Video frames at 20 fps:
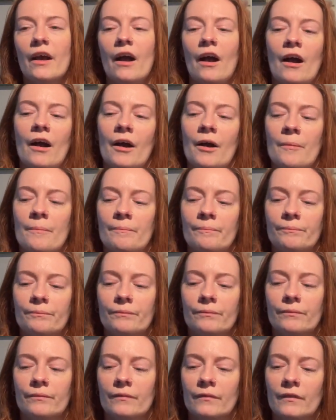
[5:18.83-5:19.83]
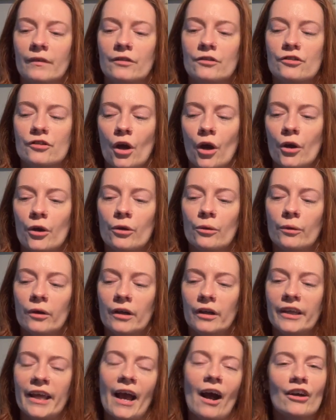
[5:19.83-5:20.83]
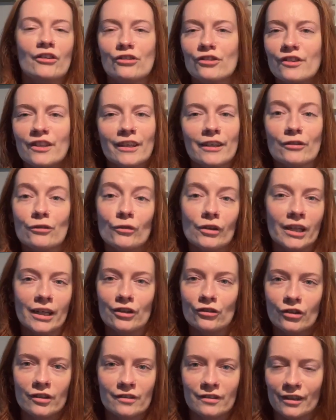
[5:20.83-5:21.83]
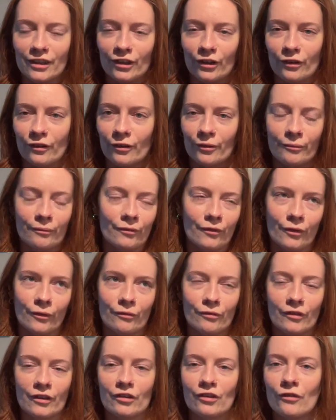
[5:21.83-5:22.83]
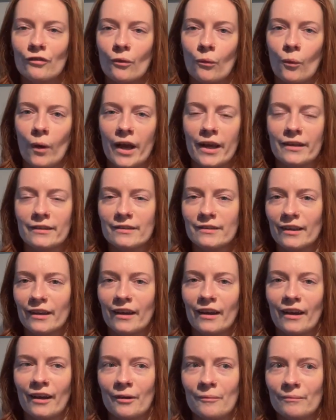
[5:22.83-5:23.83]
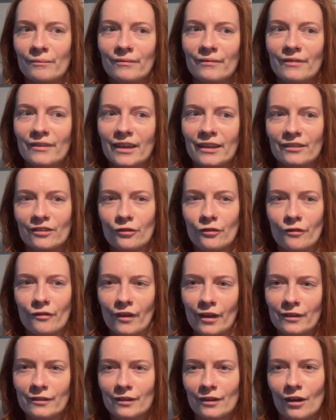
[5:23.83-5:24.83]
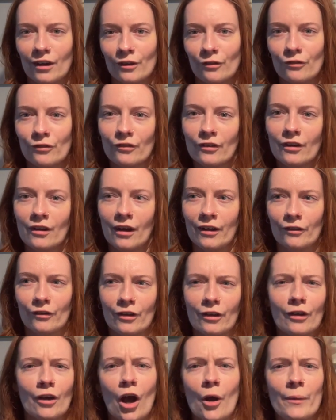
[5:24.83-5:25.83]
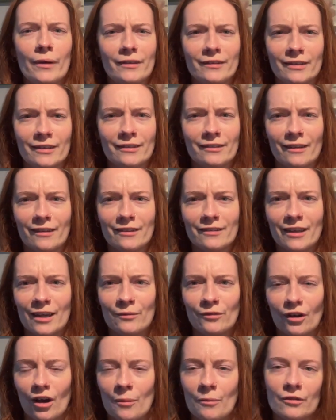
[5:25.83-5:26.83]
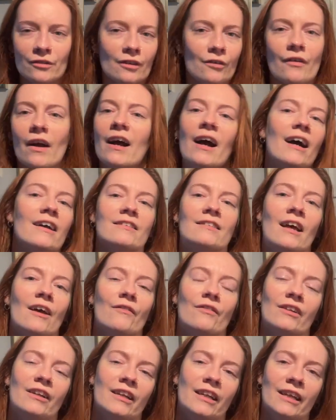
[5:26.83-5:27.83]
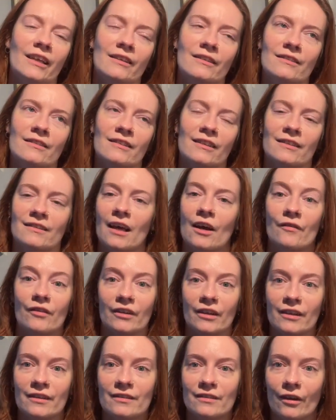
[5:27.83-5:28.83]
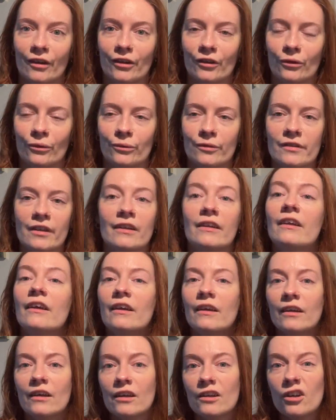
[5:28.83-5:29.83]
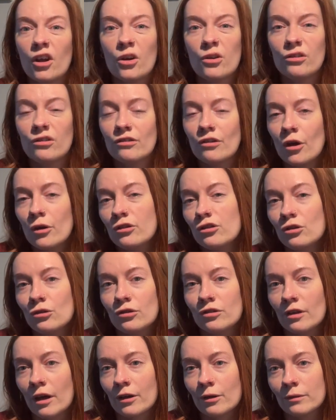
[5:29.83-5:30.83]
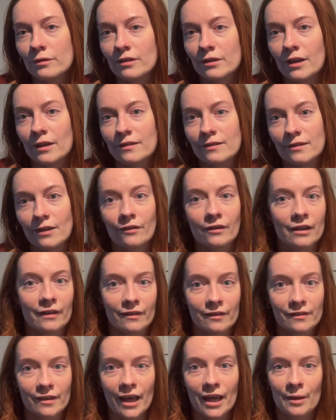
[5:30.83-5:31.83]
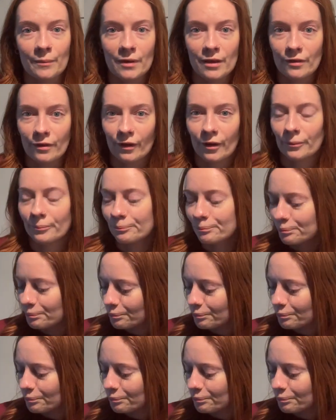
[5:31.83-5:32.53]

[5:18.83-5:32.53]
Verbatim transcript: Um, so yeah, I just think it's really interesting, you know, the, the the different ways that um and different things that kind of kind of can coexist at the same time as as having these as having these cycles, and no no two cycles are necessarily the same either.